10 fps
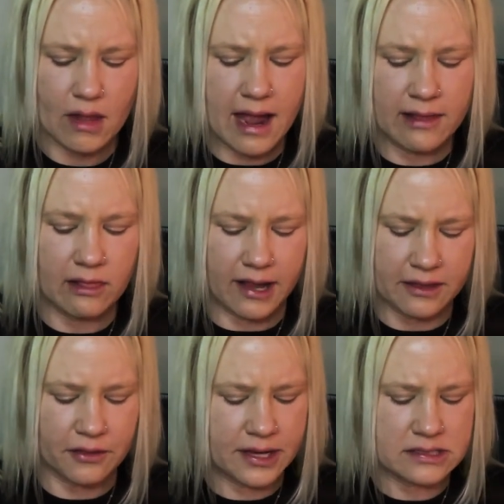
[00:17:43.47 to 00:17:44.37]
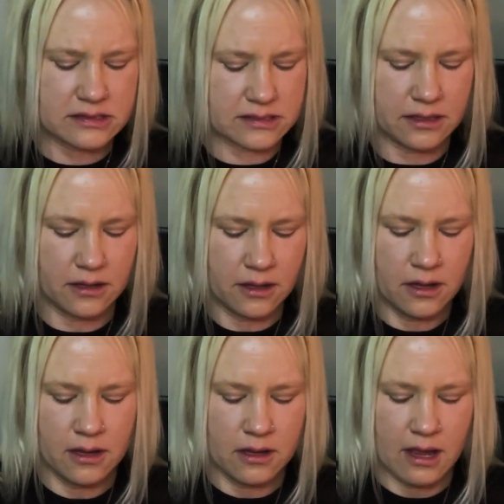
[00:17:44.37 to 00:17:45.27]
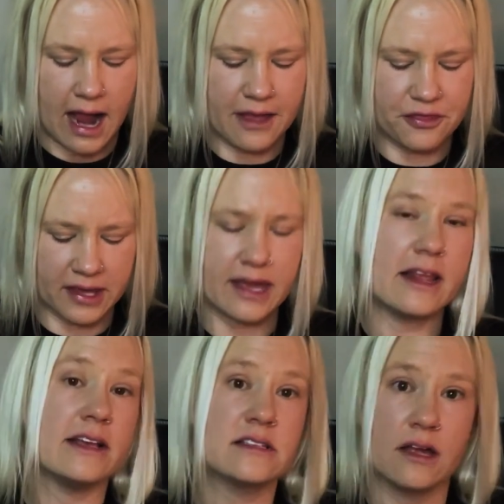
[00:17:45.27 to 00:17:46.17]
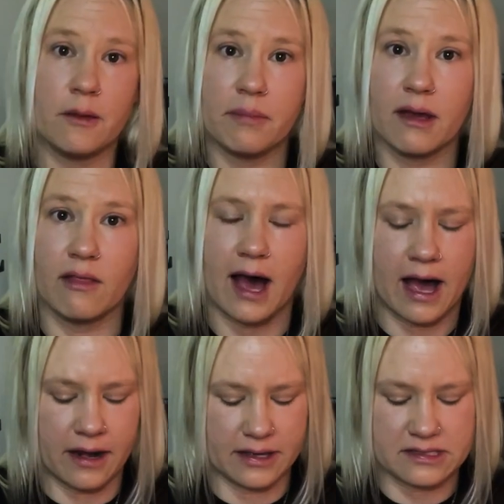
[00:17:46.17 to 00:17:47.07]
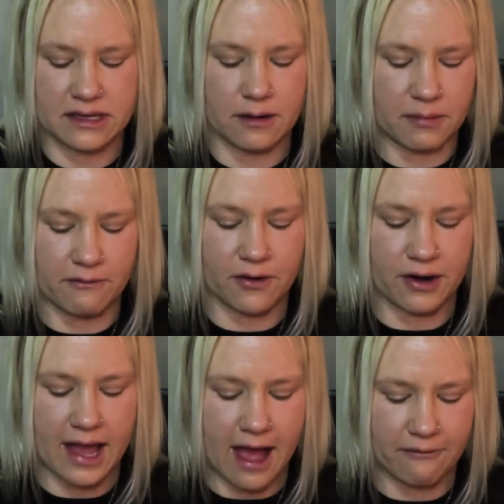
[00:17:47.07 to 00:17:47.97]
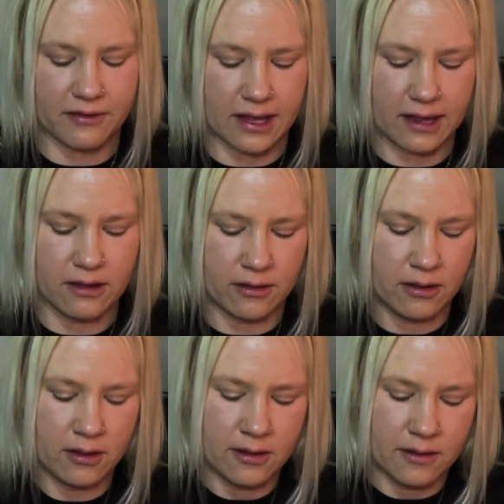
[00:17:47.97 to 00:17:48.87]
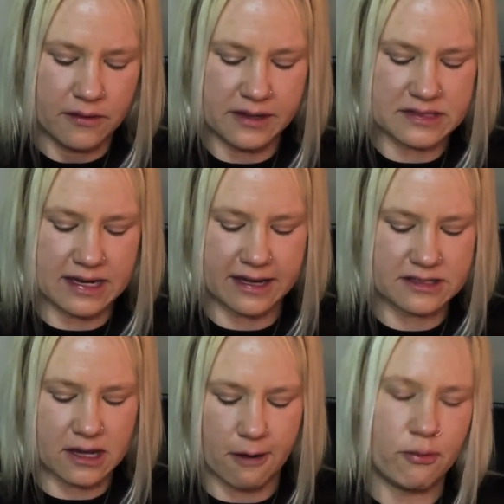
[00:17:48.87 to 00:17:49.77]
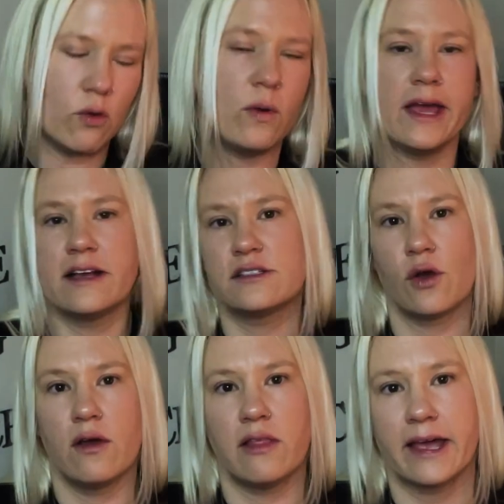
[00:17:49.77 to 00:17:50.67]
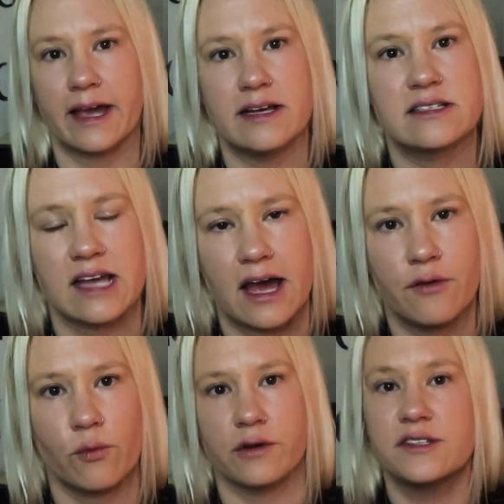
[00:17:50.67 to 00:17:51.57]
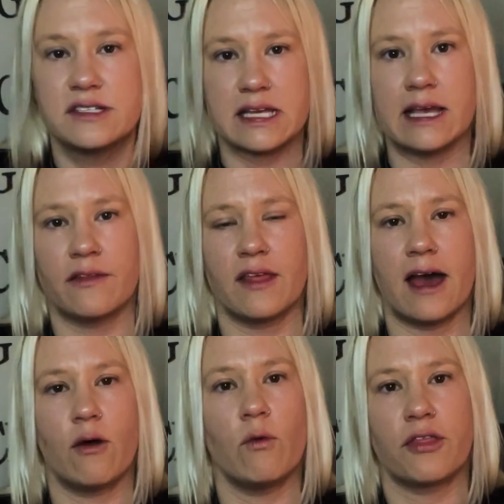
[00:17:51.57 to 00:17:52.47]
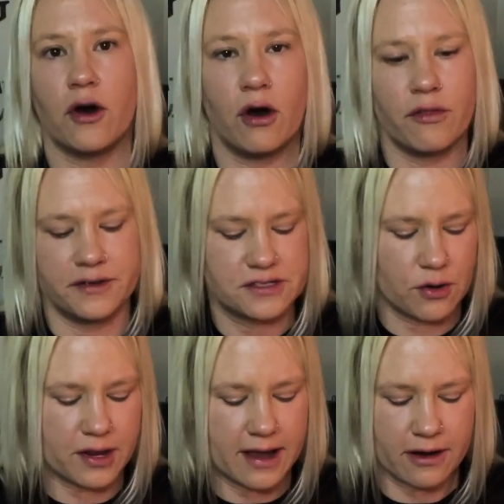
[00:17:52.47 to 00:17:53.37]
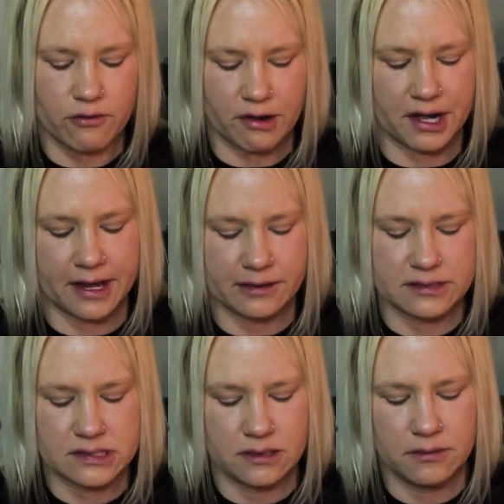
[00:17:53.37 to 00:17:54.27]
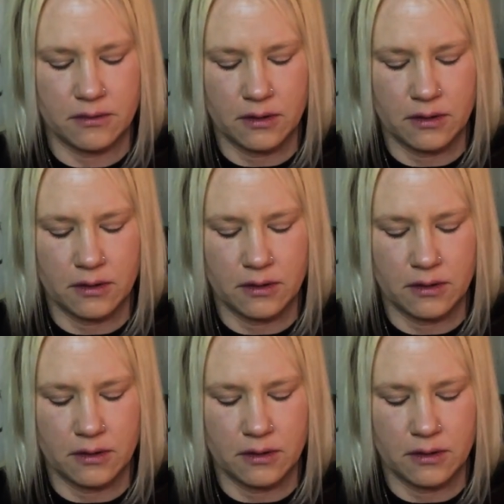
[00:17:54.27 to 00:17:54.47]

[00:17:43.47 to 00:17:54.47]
I like this. I think it is gonna be a lot. It's gonna be very heavy. These next couple weeks, like I said, we're seeing that with all the Zodiac readings,